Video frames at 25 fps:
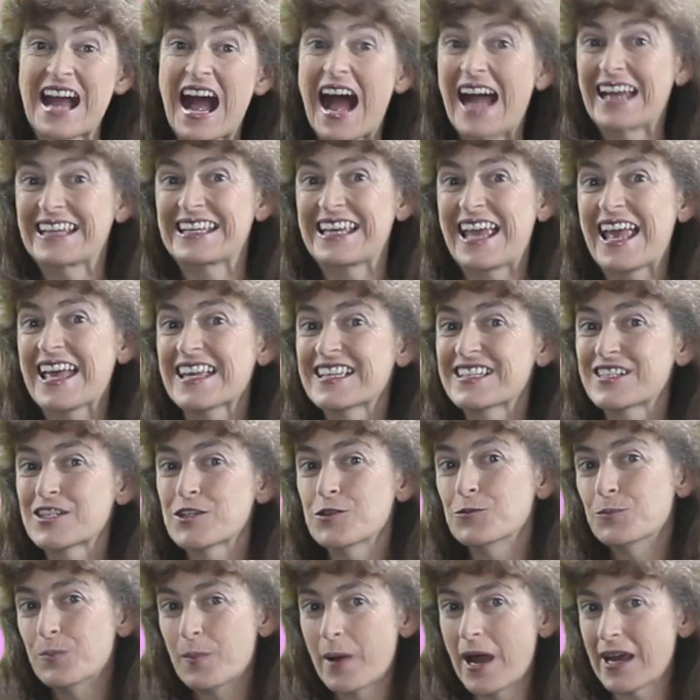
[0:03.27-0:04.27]
I guess you
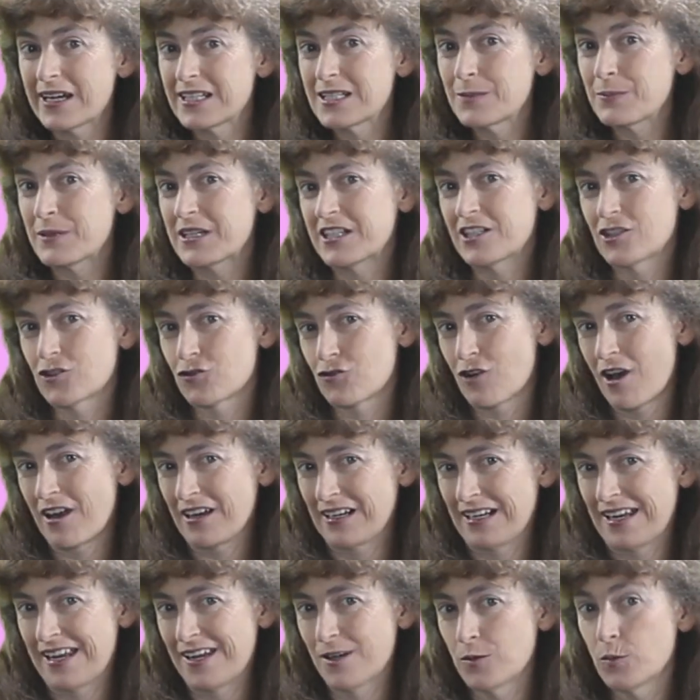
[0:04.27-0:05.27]
might be
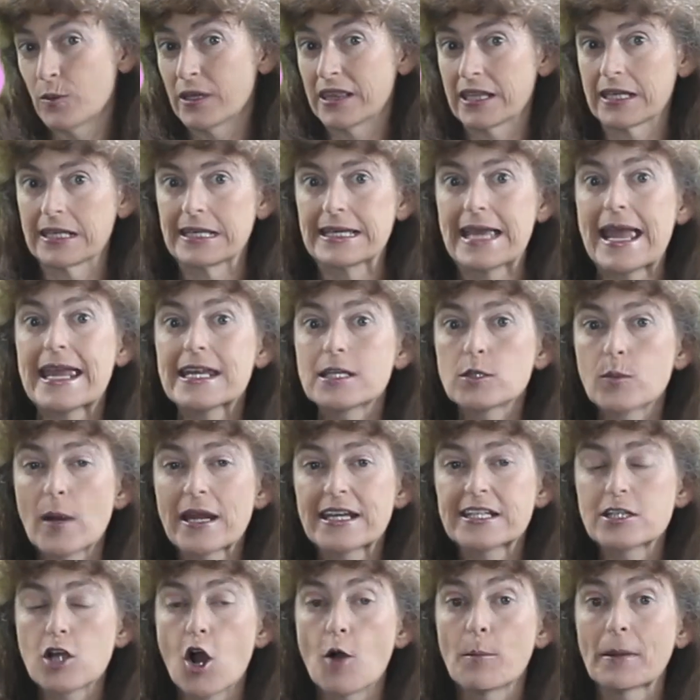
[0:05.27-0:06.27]
struggling with the gateway
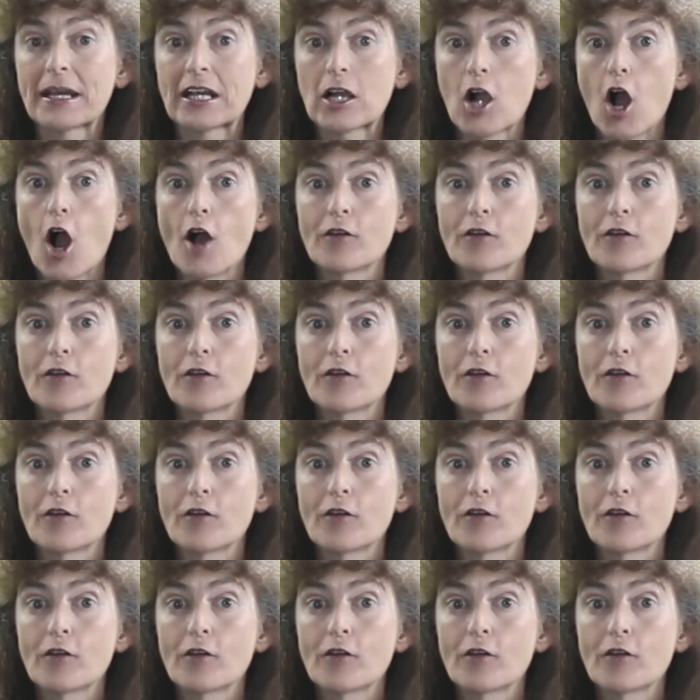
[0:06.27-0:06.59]
topic of